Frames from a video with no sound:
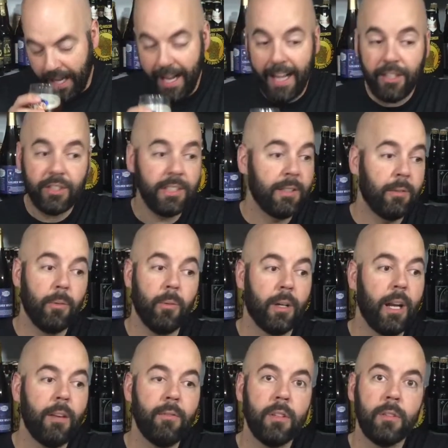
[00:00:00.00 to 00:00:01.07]
I actually,
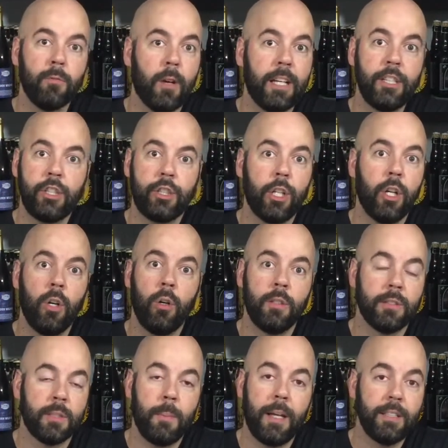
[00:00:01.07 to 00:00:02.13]
whatever ratio
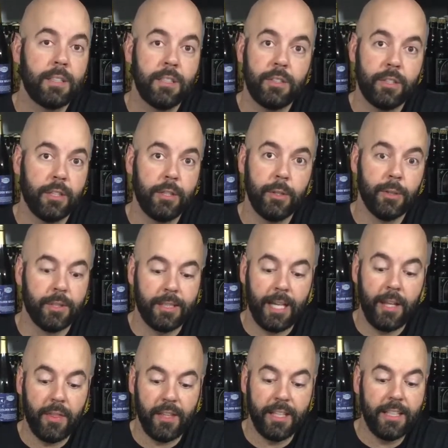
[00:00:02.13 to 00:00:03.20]
and spices you're using,
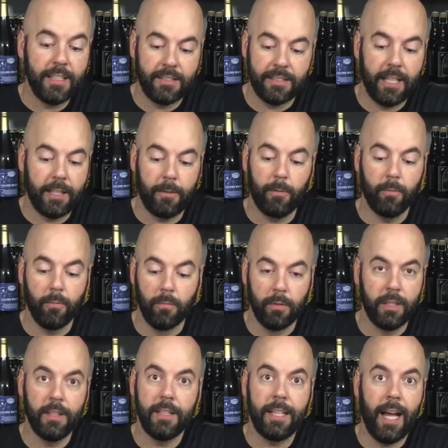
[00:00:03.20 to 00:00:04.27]
I think is, like,
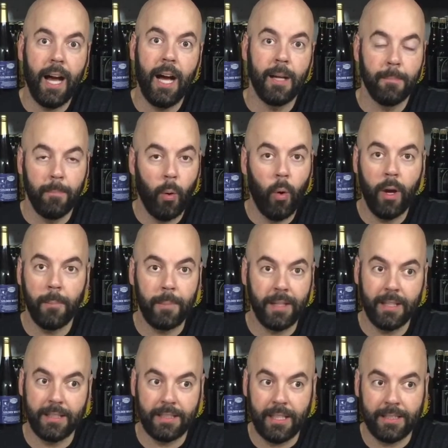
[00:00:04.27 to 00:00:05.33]
really on point
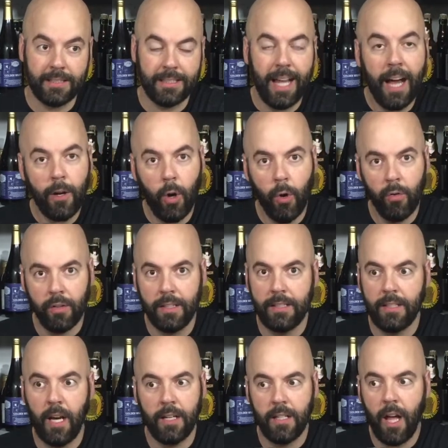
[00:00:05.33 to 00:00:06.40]
because it's not overly
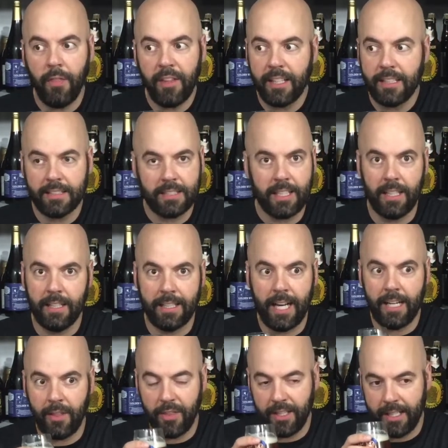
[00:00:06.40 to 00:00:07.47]
done. Nothing is killing
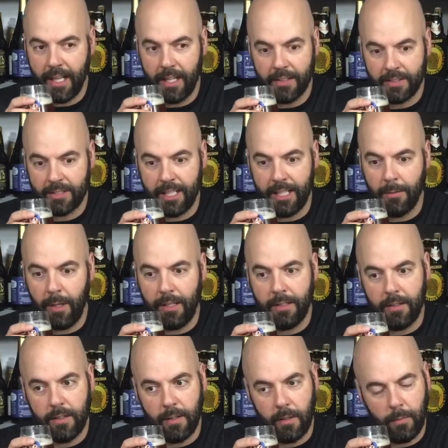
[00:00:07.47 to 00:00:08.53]
anything else.
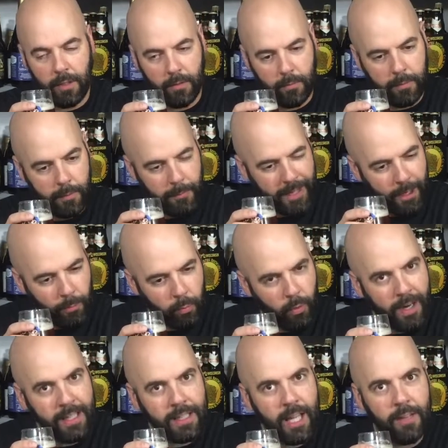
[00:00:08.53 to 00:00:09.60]
And that
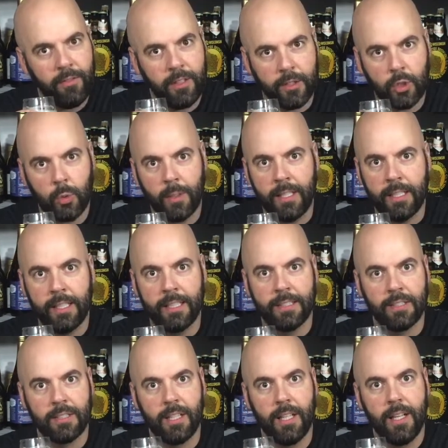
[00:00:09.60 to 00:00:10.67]
right level of
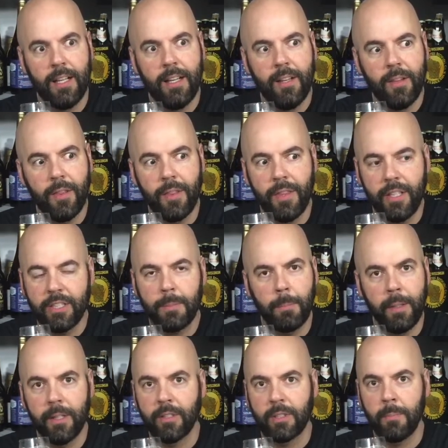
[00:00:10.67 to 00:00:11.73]
sweetness, this
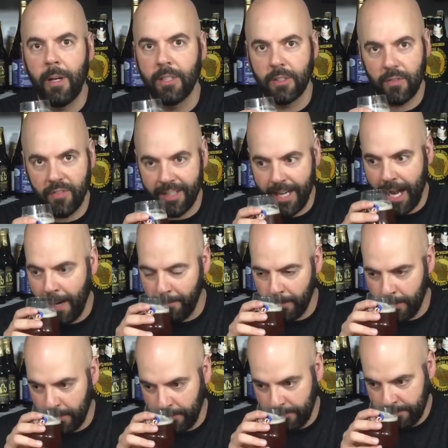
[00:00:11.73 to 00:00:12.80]
beer smells
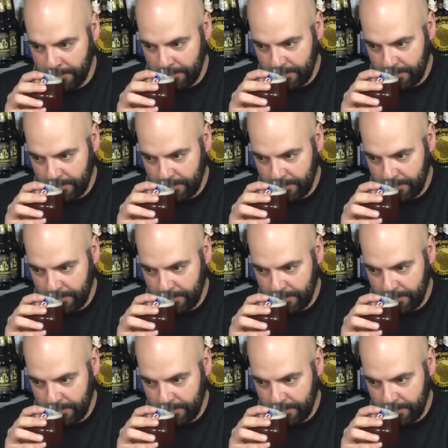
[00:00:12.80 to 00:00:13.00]
phenomenal.